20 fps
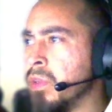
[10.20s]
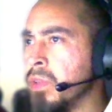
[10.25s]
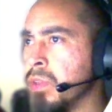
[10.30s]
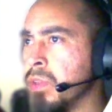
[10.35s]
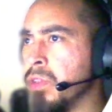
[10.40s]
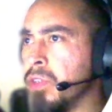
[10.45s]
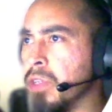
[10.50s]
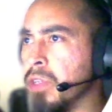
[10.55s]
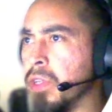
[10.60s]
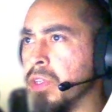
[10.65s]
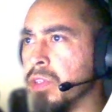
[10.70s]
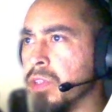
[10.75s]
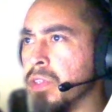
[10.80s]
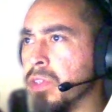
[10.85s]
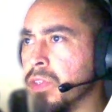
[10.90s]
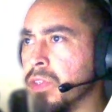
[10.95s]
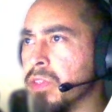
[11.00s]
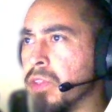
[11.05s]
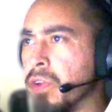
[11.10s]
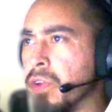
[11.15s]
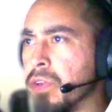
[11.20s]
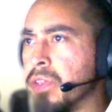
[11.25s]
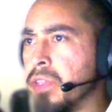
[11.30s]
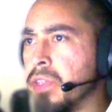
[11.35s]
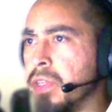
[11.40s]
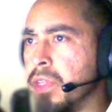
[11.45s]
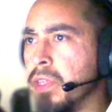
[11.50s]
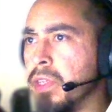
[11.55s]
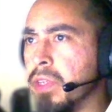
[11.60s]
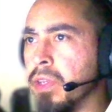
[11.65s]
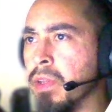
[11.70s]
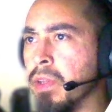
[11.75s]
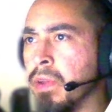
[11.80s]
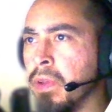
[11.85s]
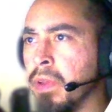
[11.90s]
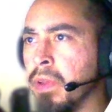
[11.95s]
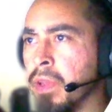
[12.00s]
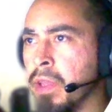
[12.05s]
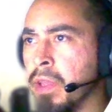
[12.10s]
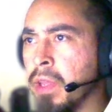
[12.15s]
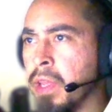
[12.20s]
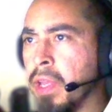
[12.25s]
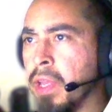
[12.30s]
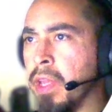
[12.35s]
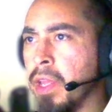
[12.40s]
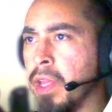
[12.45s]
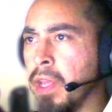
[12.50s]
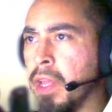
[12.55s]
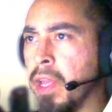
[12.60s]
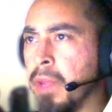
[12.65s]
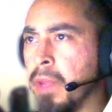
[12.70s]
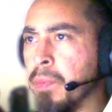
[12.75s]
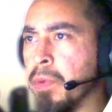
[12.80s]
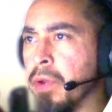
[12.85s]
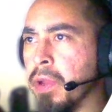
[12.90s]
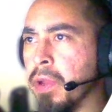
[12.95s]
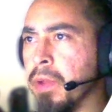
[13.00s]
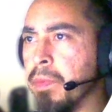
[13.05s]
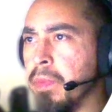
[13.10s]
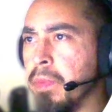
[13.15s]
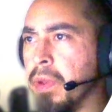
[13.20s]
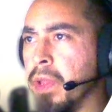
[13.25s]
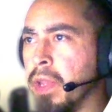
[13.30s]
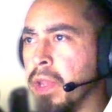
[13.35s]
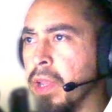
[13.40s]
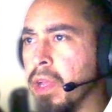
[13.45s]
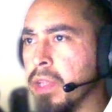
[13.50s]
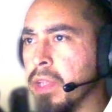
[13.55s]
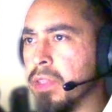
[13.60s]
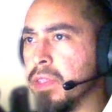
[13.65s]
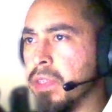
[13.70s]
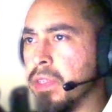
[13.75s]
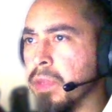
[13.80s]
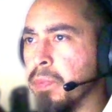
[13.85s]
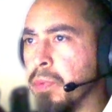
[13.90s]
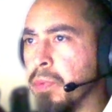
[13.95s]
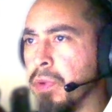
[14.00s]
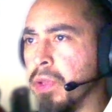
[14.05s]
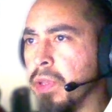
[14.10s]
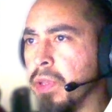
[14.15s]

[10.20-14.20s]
Genesis 13. Abraham and Lot separate.